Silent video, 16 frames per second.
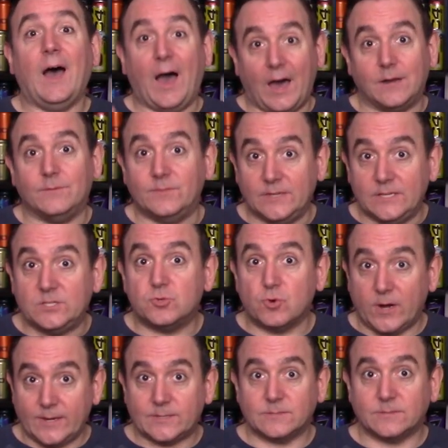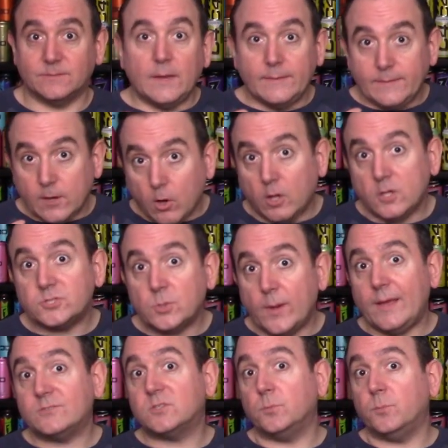out of these drinks. And they also
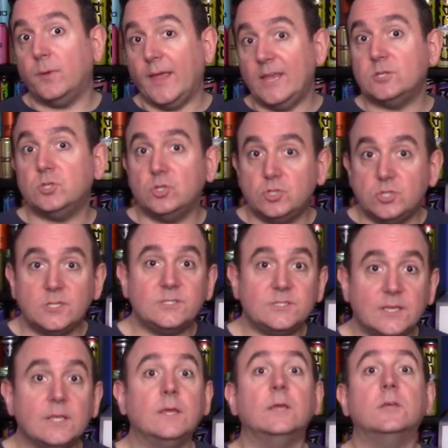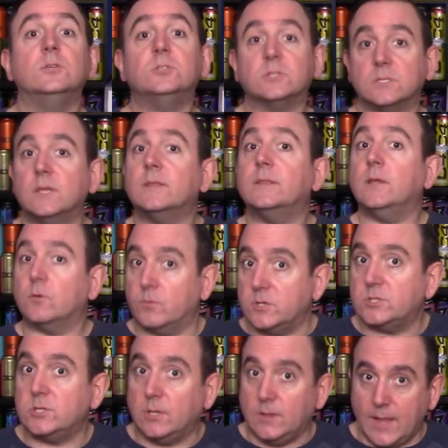have some Asian ginseng, just like the
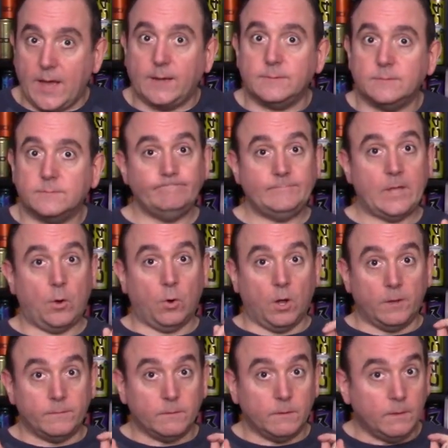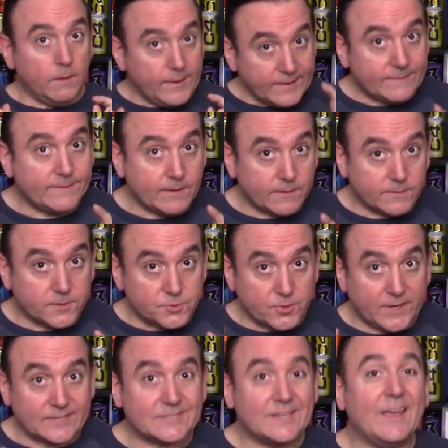original line. Now, unlike the other
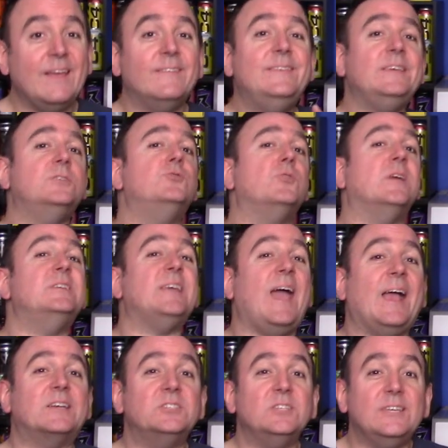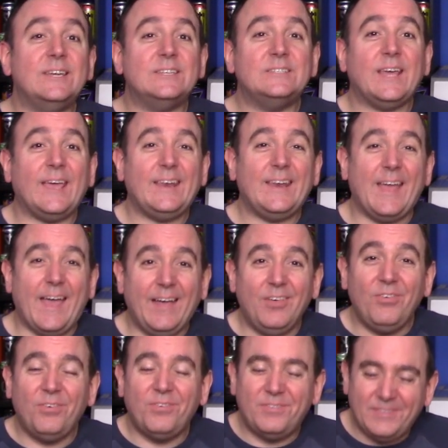drinks, these drinks actually contain
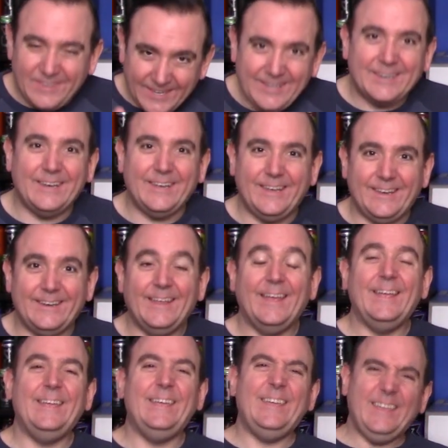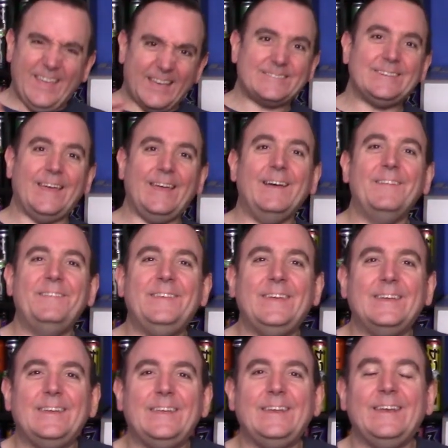L-theanine. Yes,
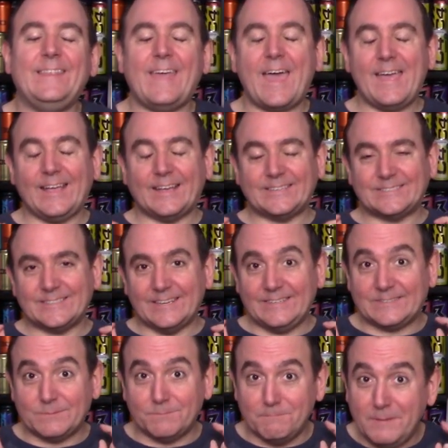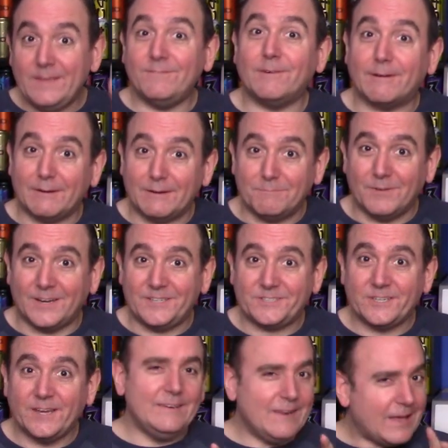L-theanine, that excites me very
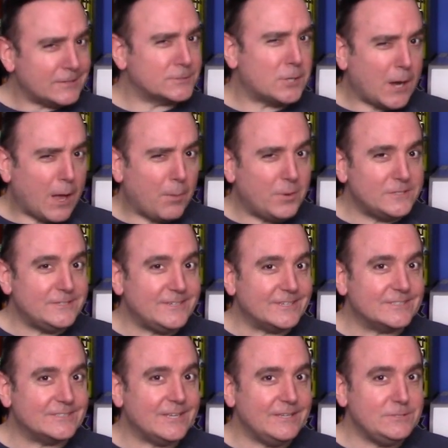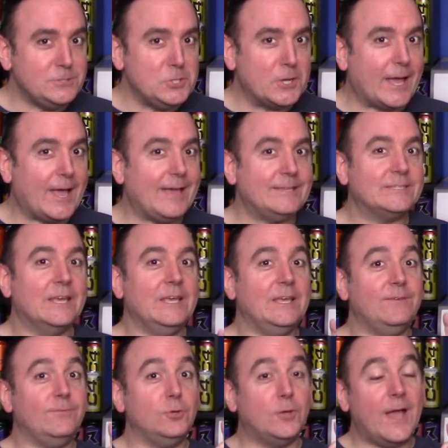much. Not sure how much it excites you guys.
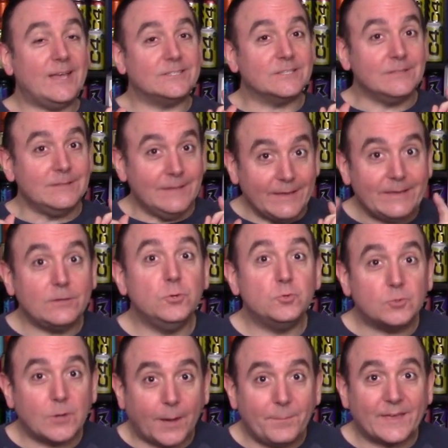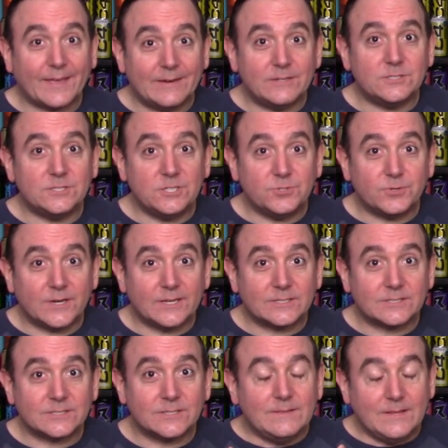If you guys like nootropic energy
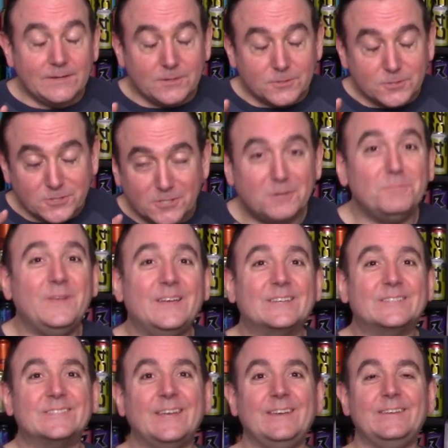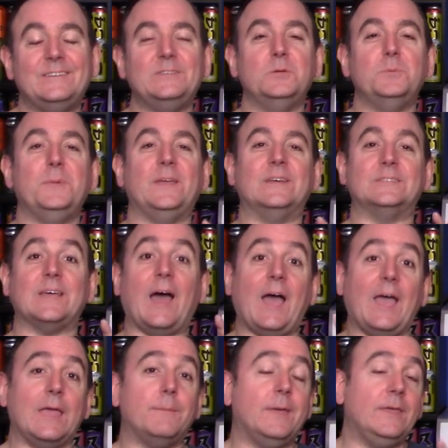drinks, then you should be excited too, because
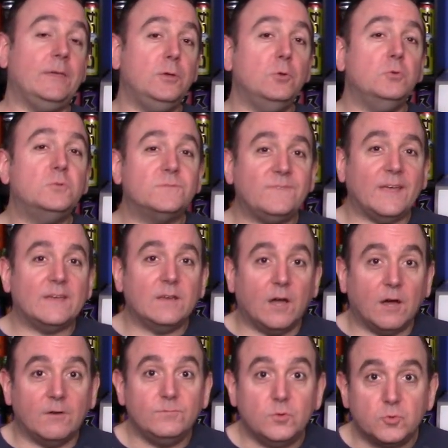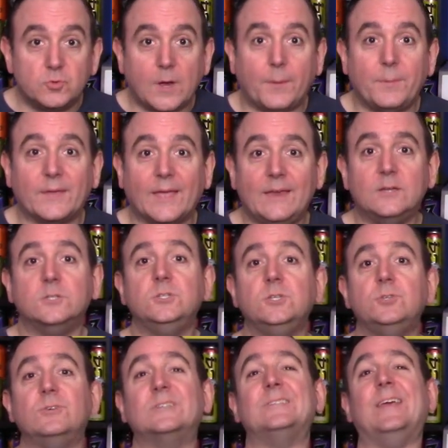I am a huge fan of nootropic energy
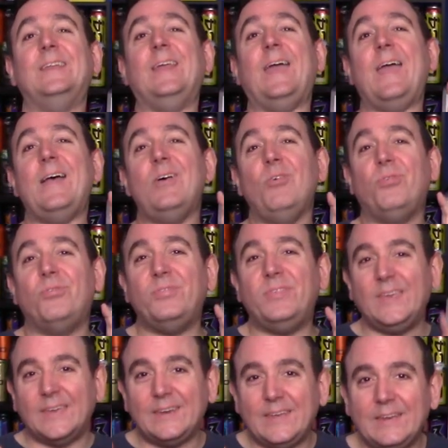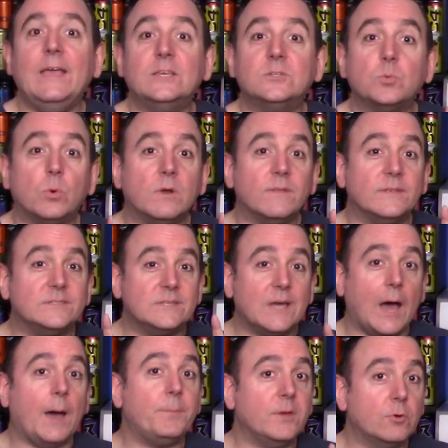drinks, and L-theanine is one of the
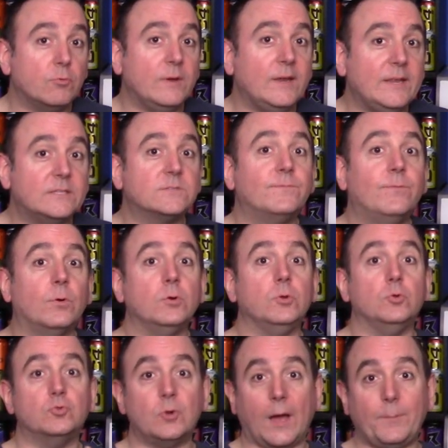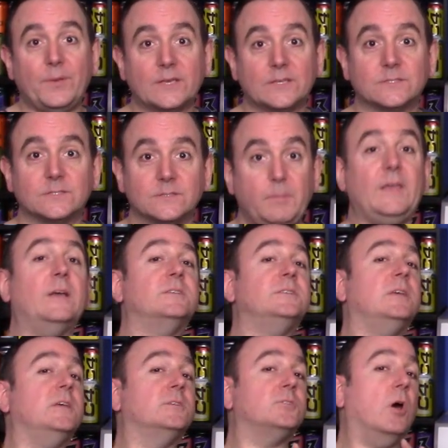top ingredients for nootropics because
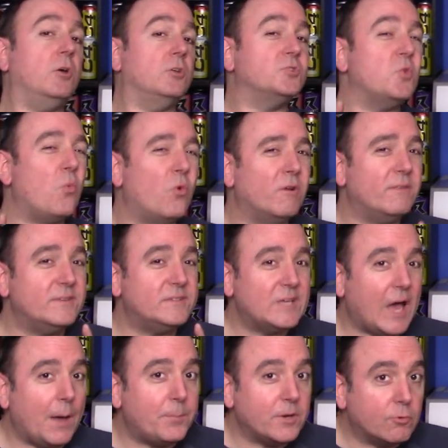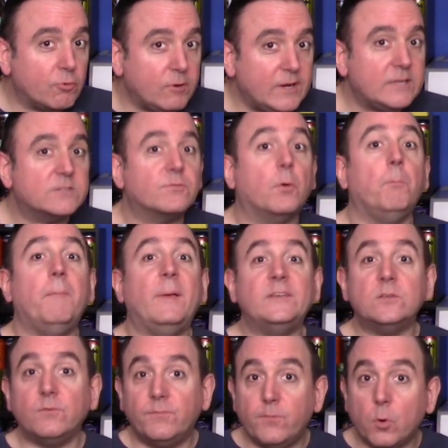it is also one of the top ingredients for
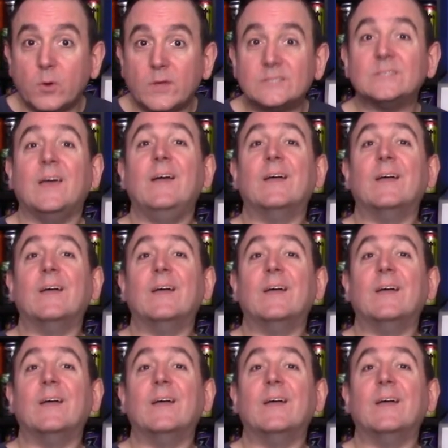mental focus,